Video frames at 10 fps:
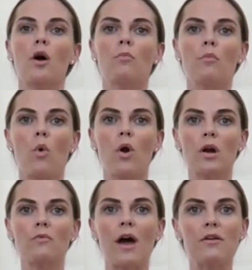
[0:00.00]

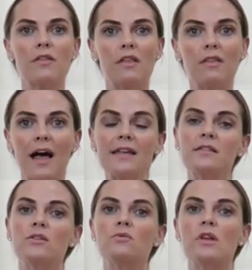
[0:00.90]
more rather than
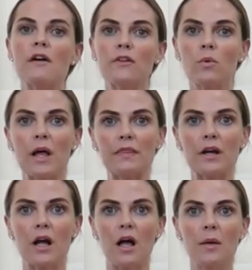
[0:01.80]
less. You never want the
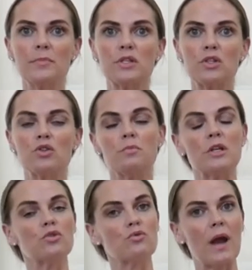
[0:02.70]
cups to
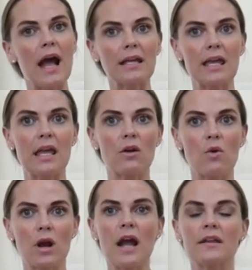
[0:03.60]
be dragging
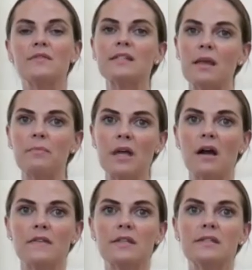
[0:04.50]
or kind of skipping
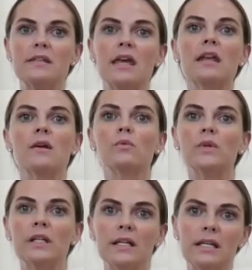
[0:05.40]
on the skin. It
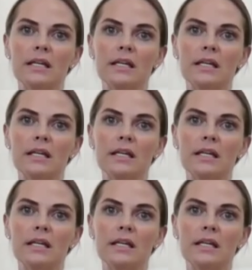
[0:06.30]
really